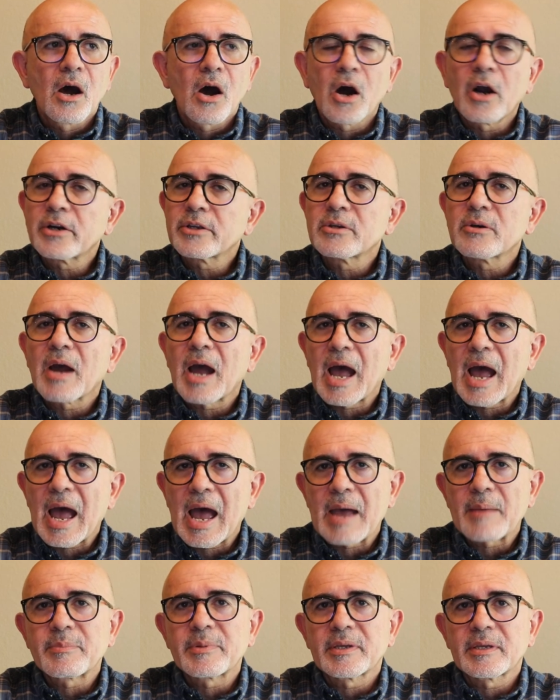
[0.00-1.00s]
Are you
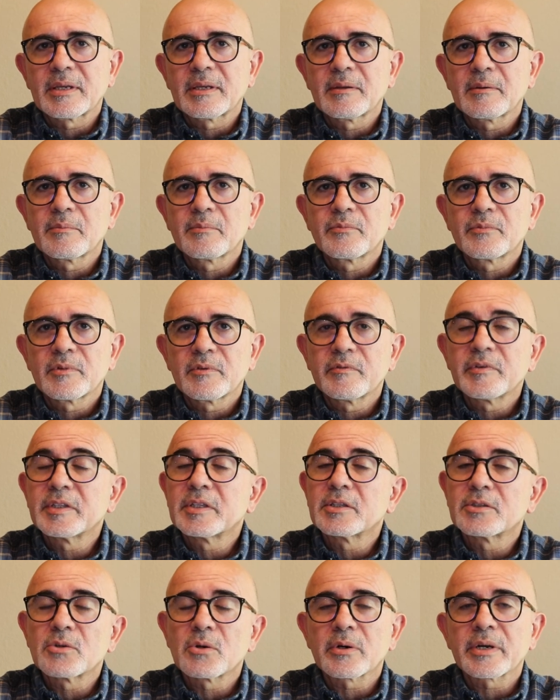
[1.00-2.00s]
happy with
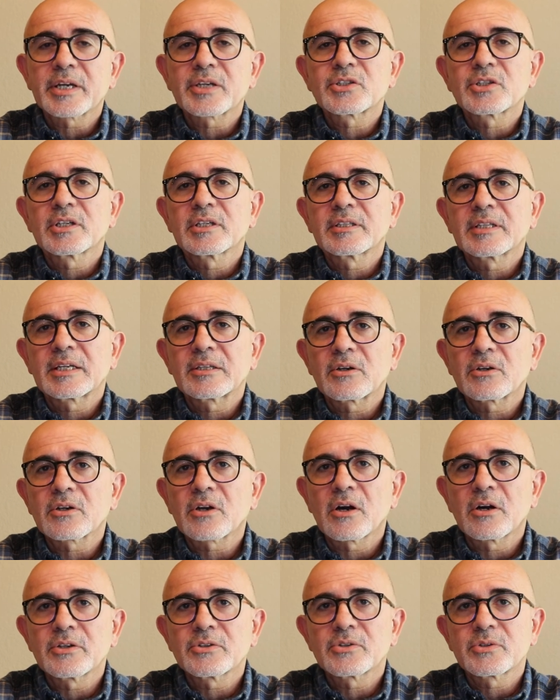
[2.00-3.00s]
the direction that our
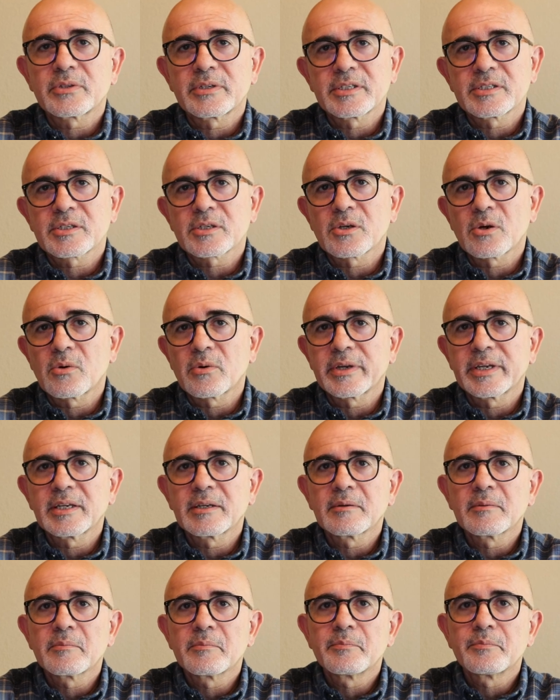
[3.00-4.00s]
country is going?